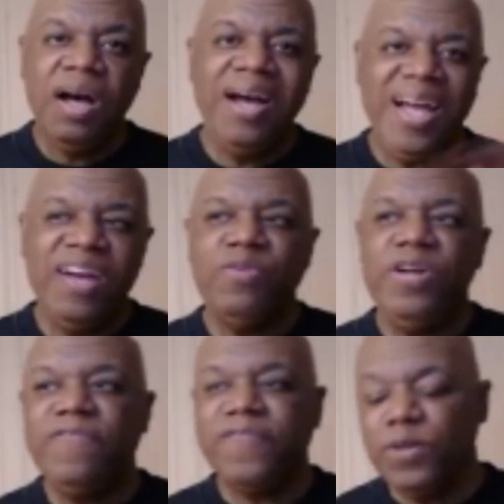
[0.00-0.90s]
uh,
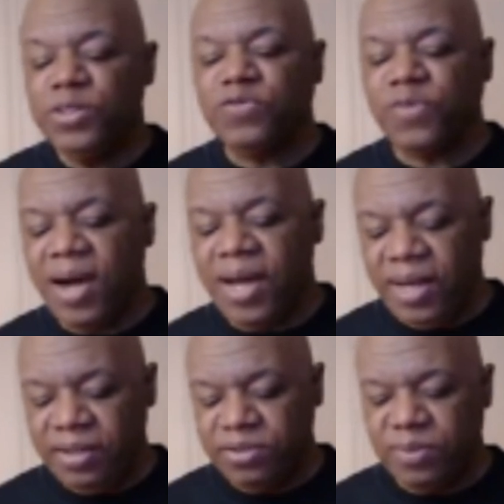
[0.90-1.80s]
every first
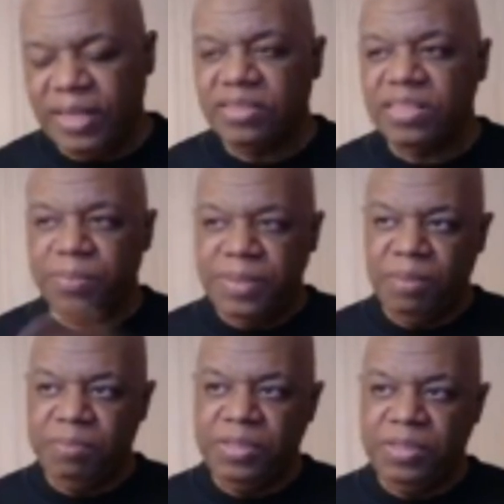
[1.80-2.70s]
Friday. So that's
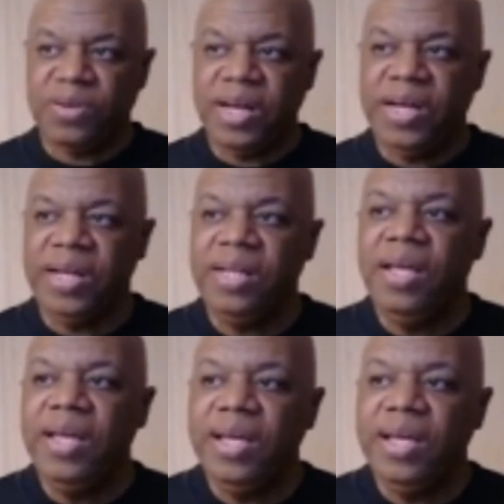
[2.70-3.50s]
coming up this Friday.